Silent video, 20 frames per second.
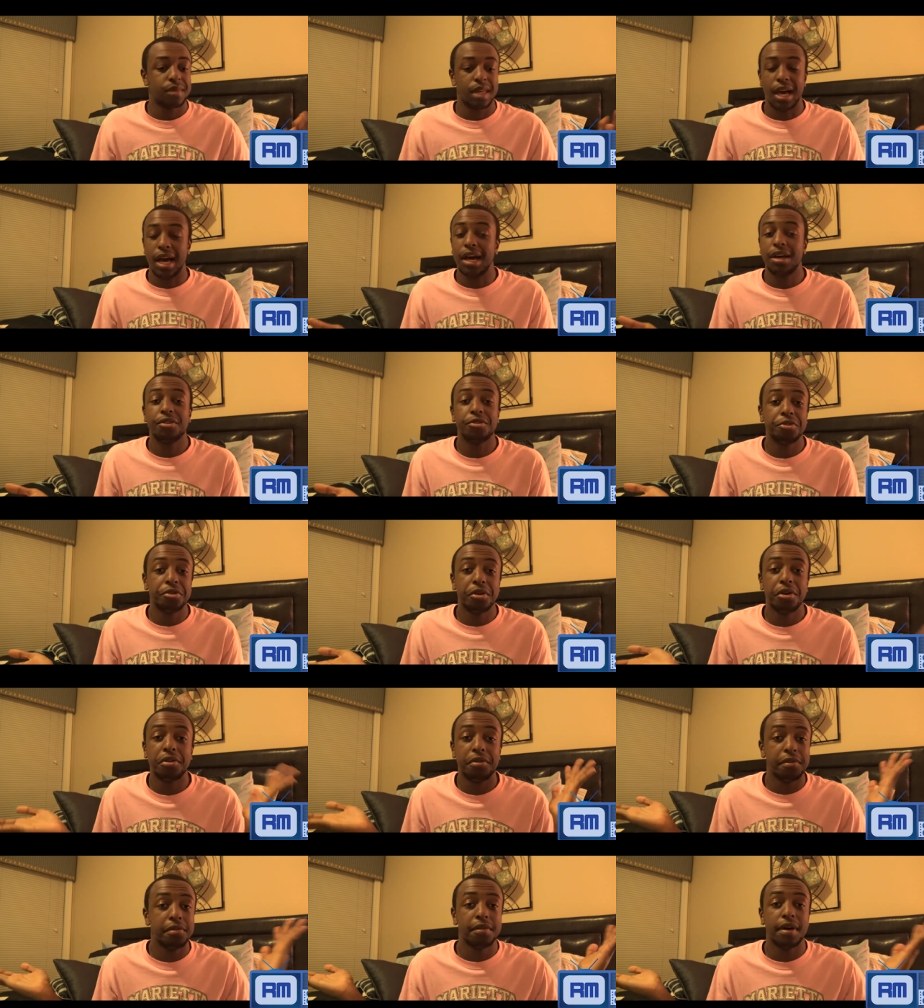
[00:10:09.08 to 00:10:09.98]
I don't
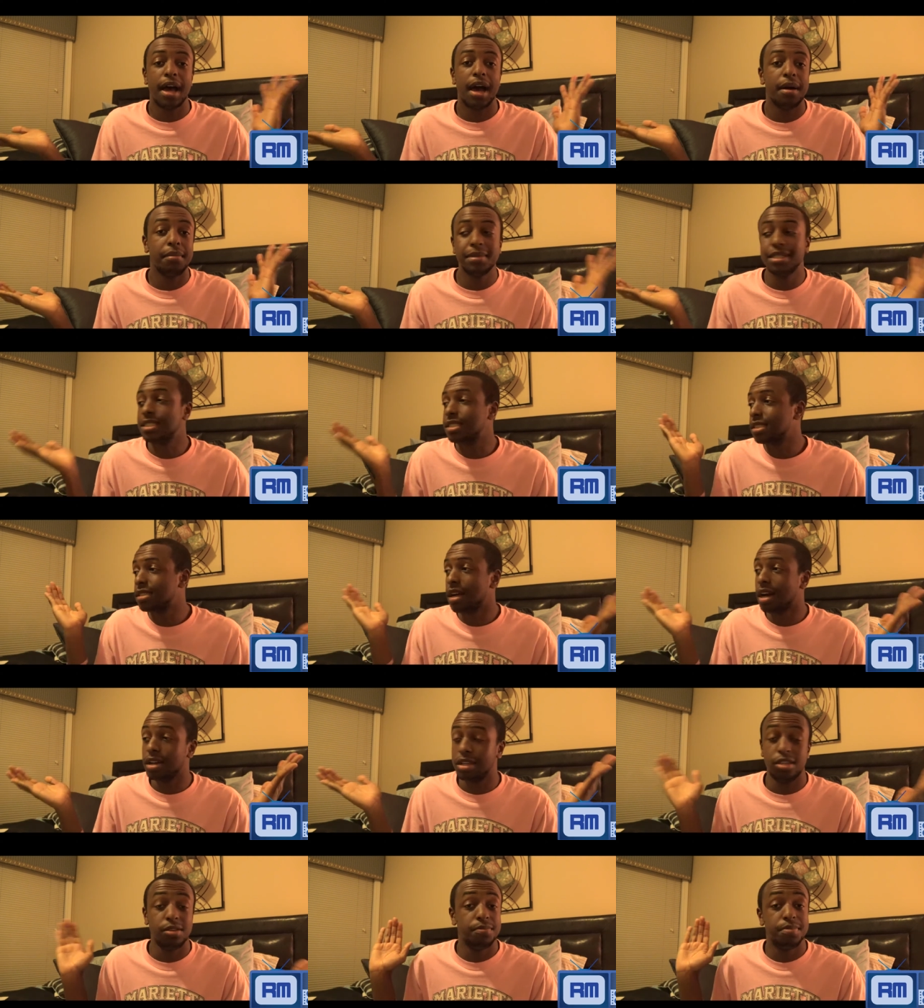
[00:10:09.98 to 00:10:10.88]
know how much
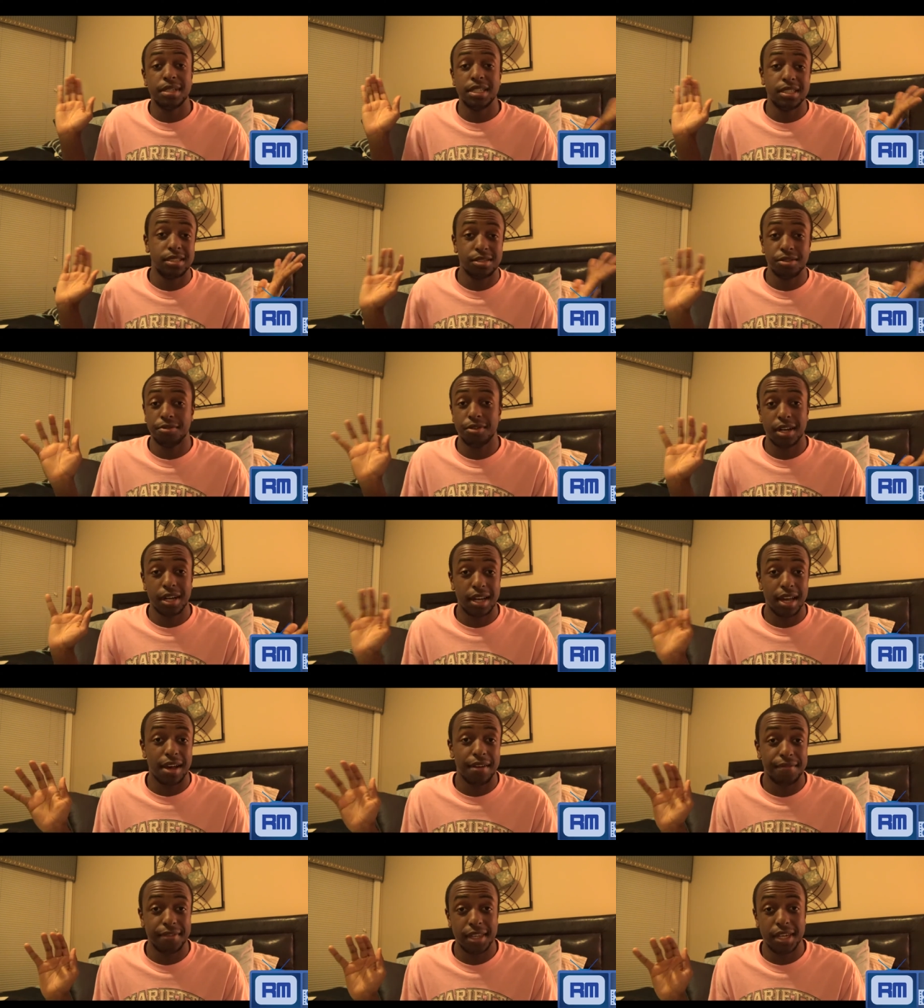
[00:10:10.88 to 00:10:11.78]
stock you put into
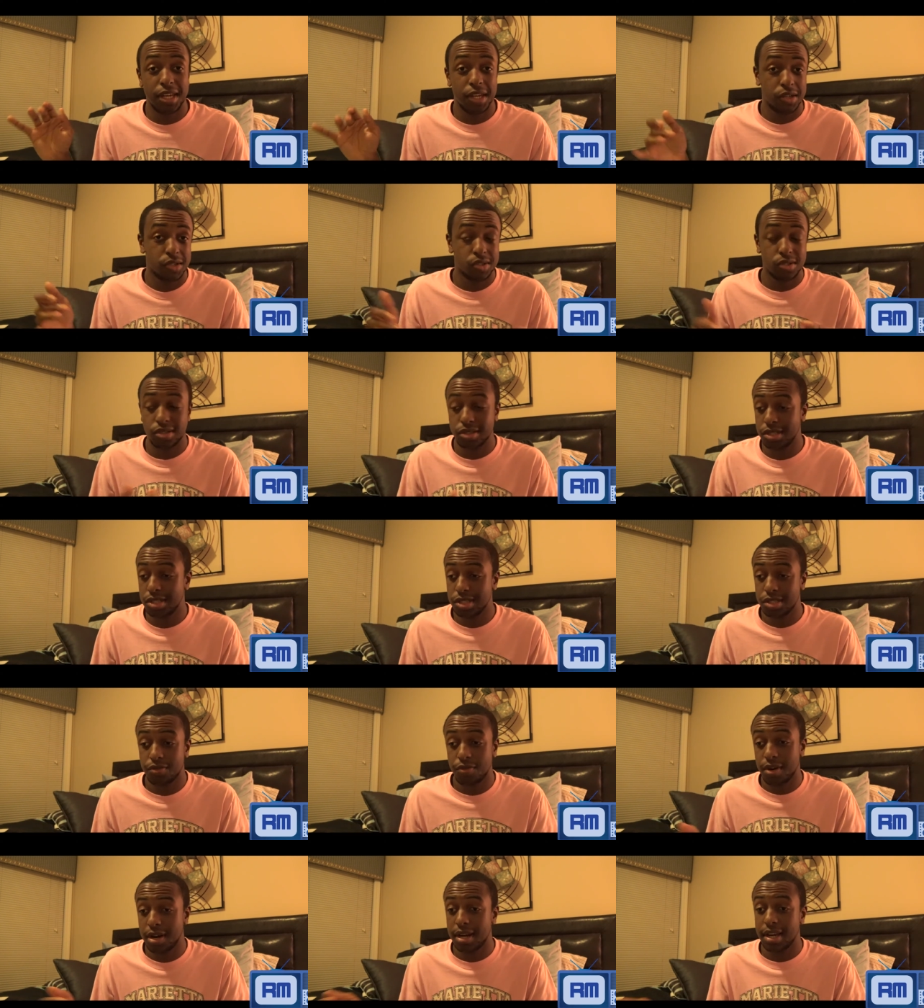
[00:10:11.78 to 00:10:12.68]
workout videos or
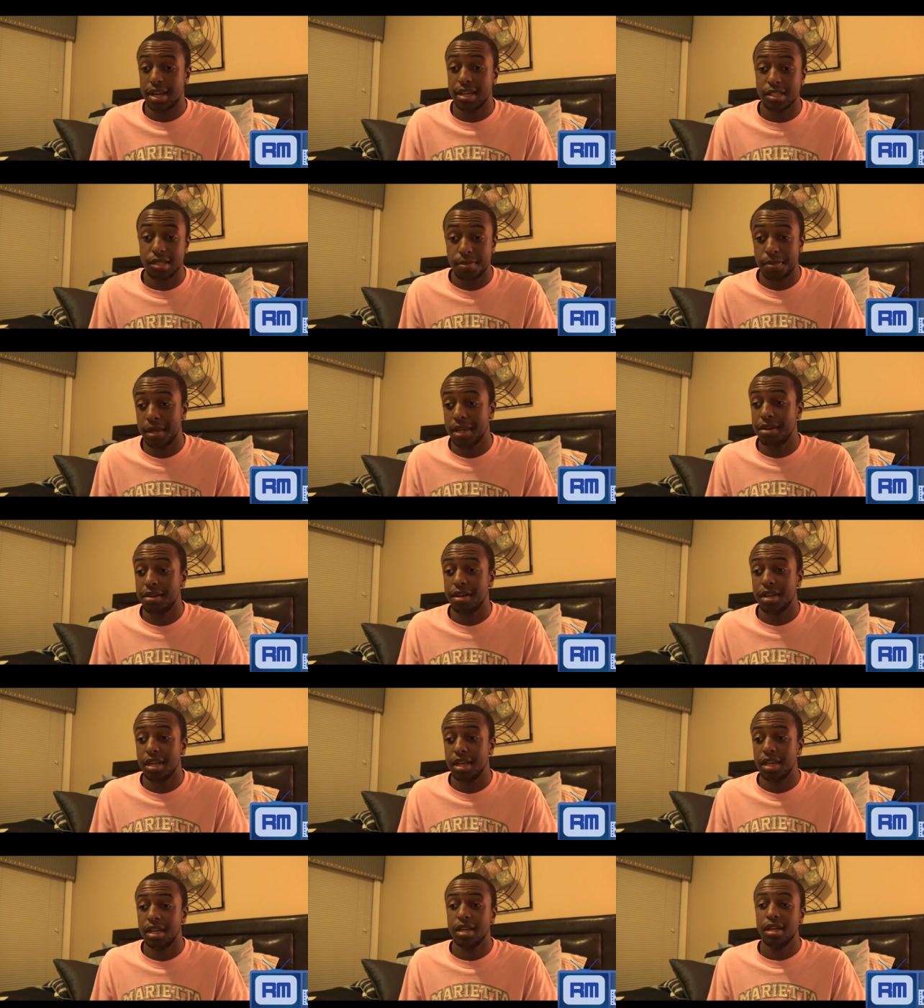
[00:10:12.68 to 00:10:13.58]
just workouts,
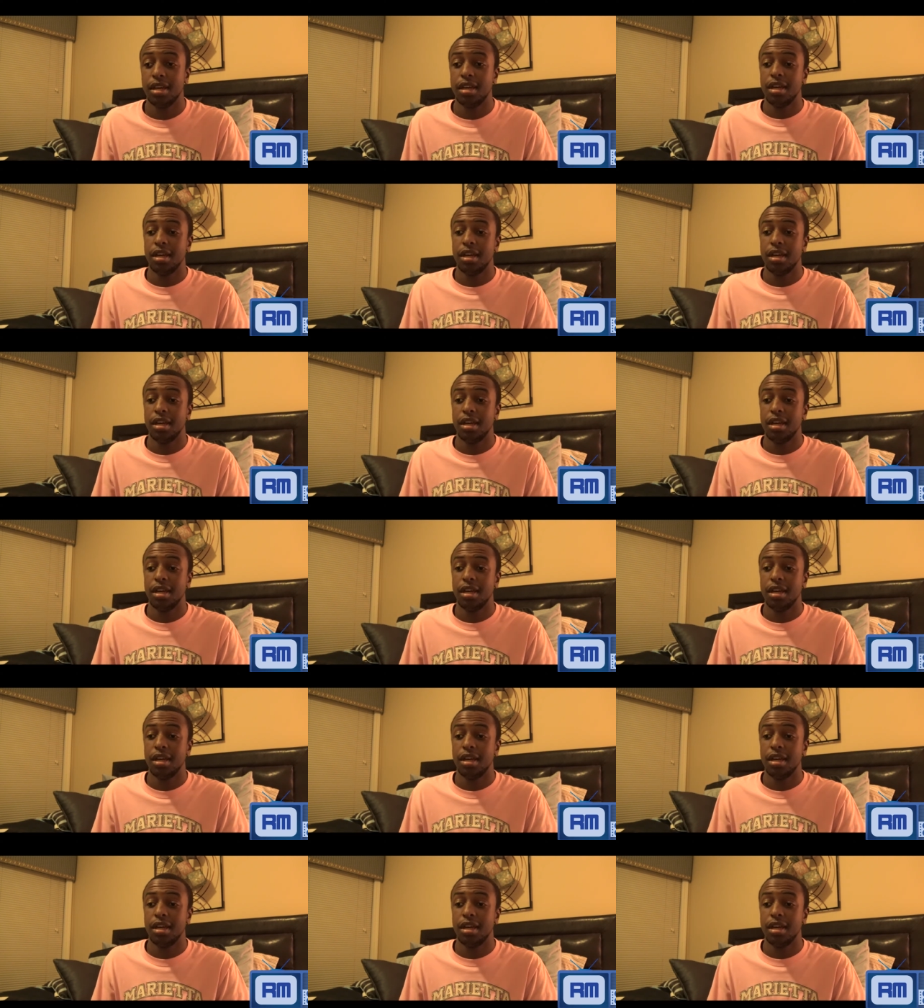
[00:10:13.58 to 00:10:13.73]
period.